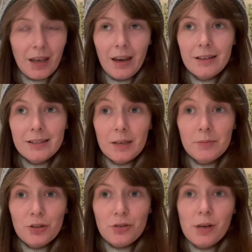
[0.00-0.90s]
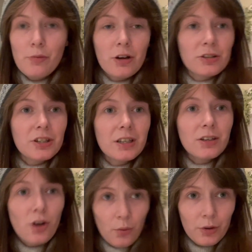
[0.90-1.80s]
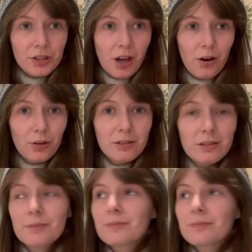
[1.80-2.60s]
it seems the tree branch did not want to hold.